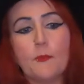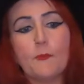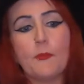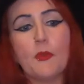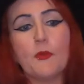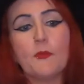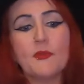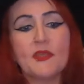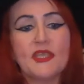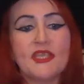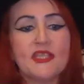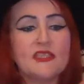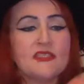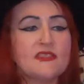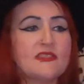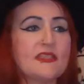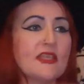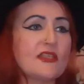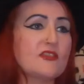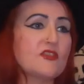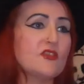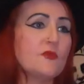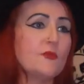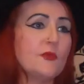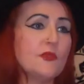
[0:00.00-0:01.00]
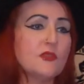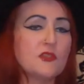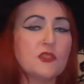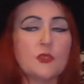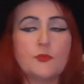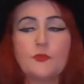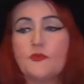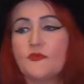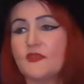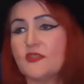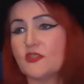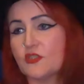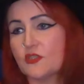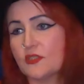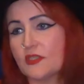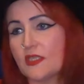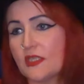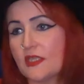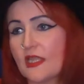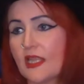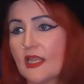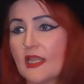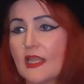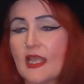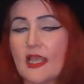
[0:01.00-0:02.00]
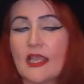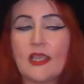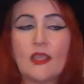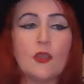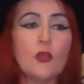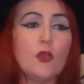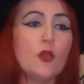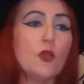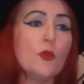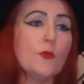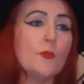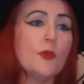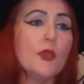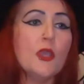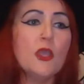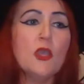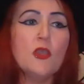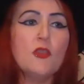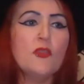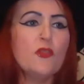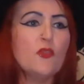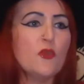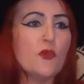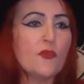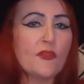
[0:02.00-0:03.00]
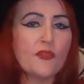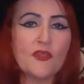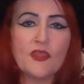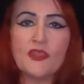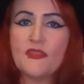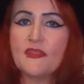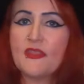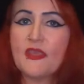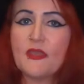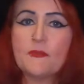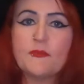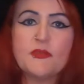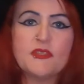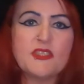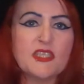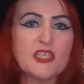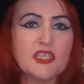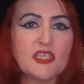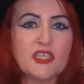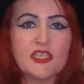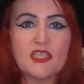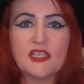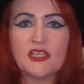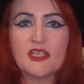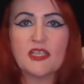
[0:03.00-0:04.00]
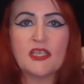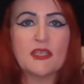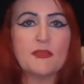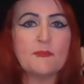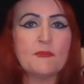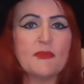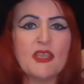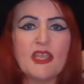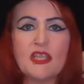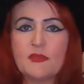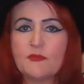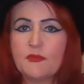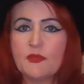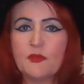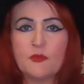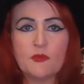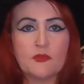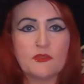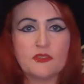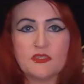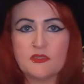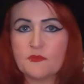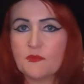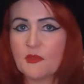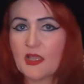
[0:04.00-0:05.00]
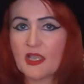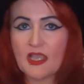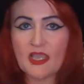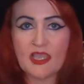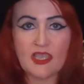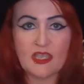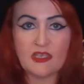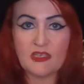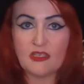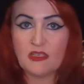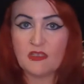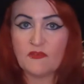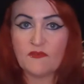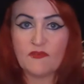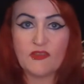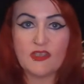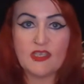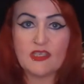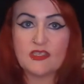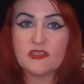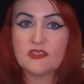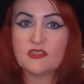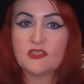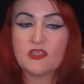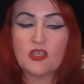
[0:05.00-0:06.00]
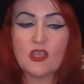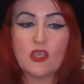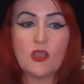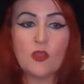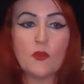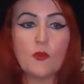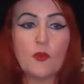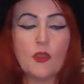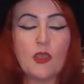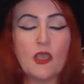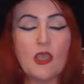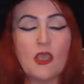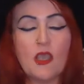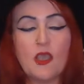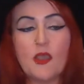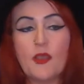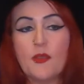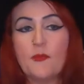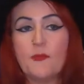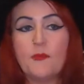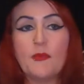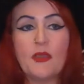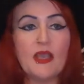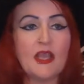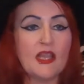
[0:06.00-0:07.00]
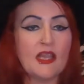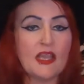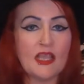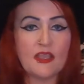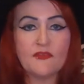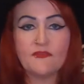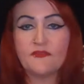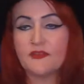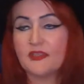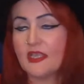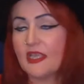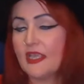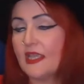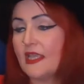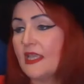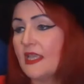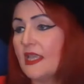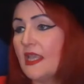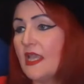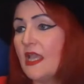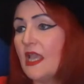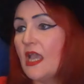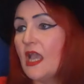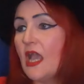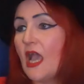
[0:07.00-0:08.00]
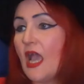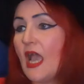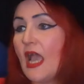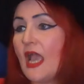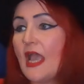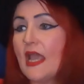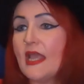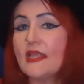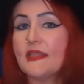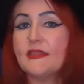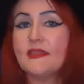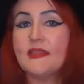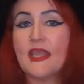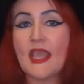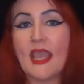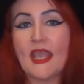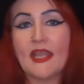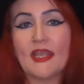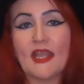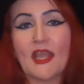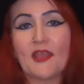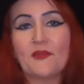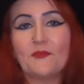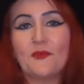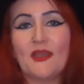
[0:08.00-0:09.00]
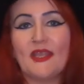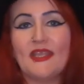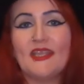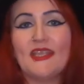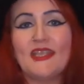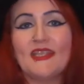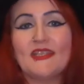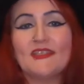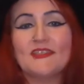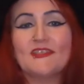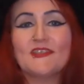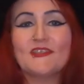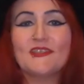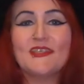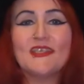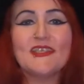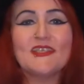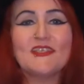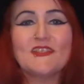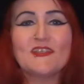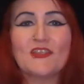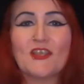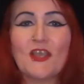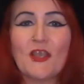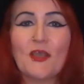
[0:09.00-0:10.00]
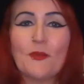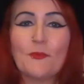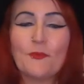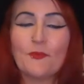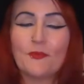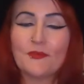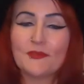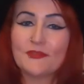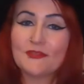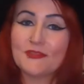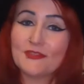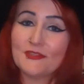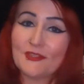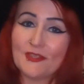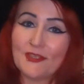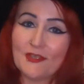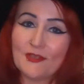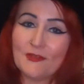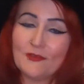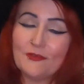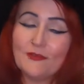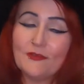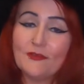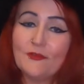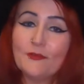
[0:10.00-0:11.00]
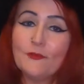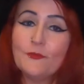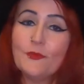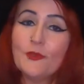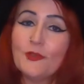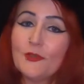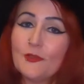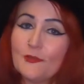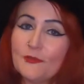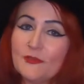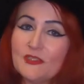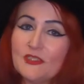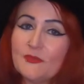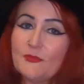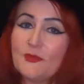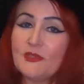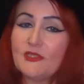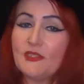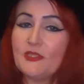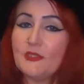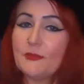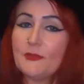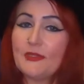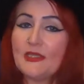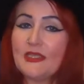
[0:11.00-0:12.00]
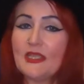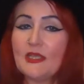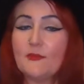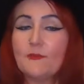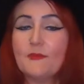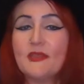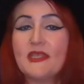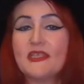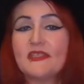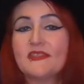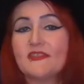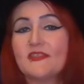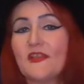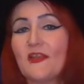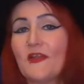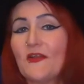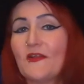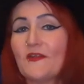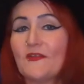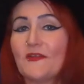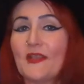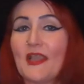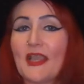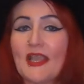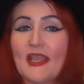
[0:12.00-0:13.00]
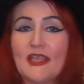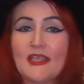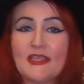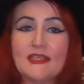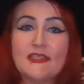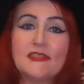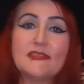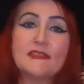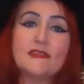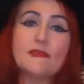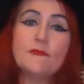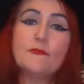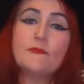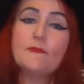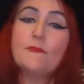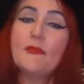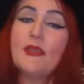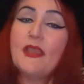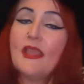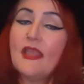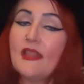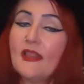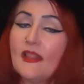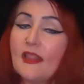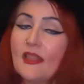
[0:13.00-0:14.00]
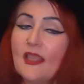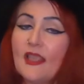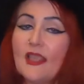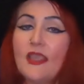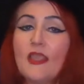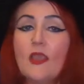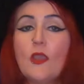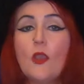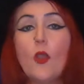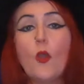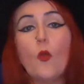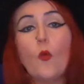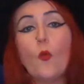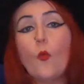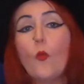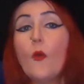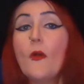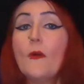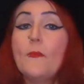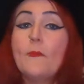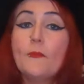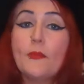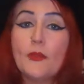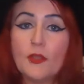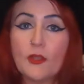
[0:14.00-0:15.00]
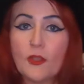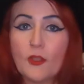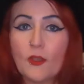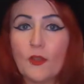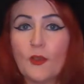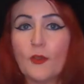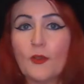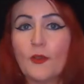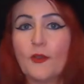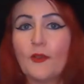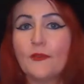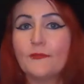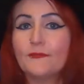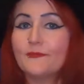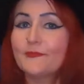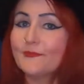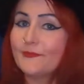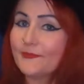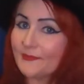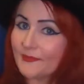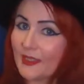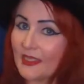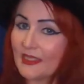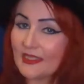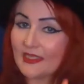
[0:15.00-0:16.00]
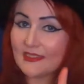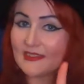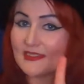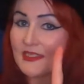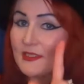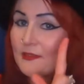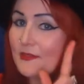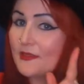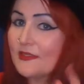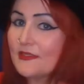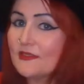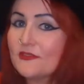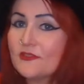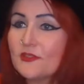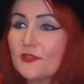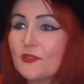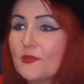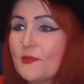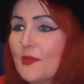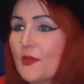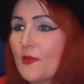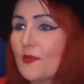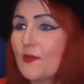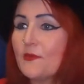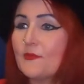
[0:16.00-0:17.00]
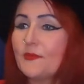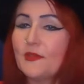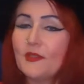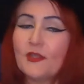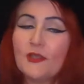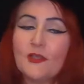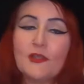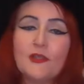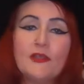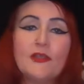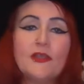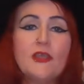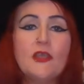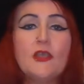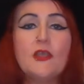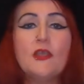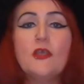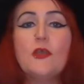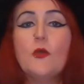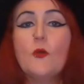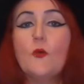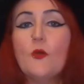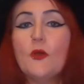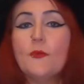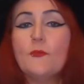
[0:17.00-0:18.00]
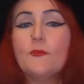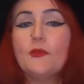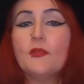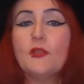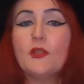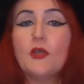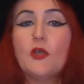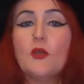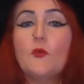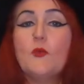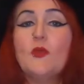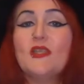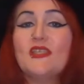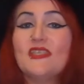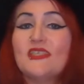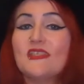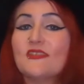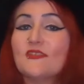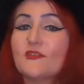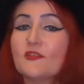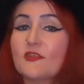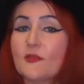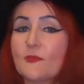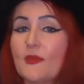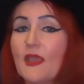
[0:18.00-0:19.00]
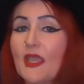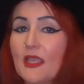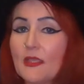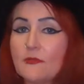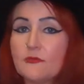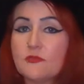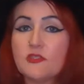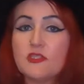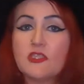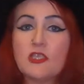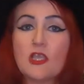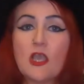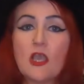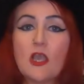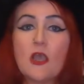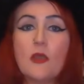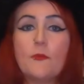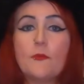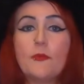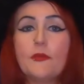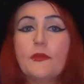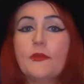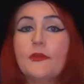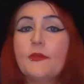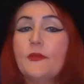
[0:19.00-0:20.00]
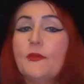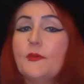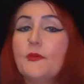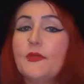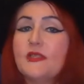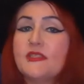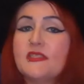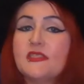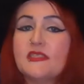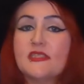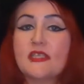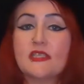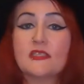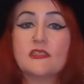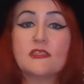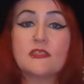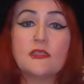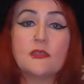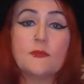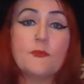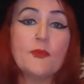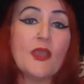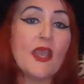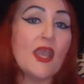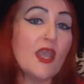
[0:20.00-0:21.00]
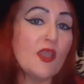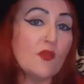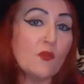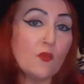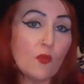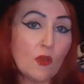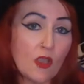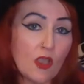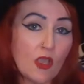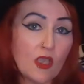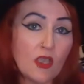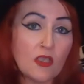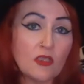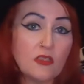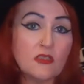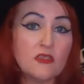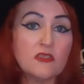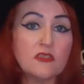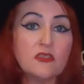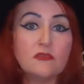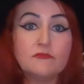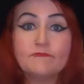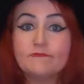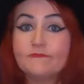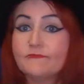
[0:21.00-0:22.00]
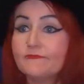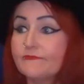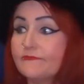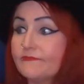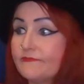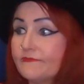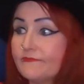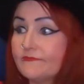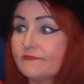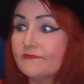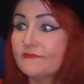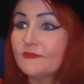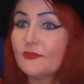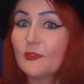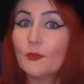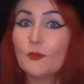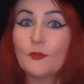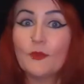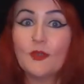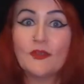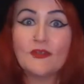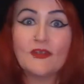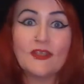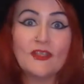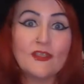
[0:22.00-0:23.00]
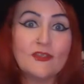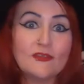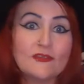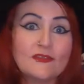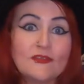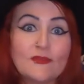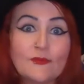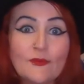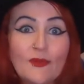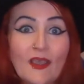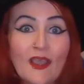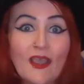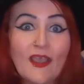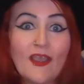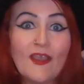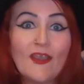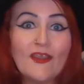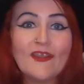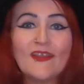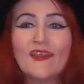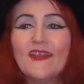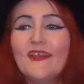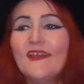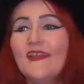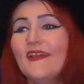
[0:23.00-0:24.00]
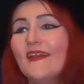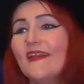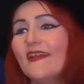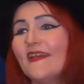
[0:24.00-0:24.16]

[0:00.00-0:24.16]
Pumpkins stacked up on top of each other that light up. Nothing that particularly made me want to buy any of it, so I left it, and then I went into this shop. So we're going to be doing a mixed haul, guys, mainly One Below, and I'll tell you a little story about One Below. One Below, which is another pound shop, which is actually Poundworld, where I used to work.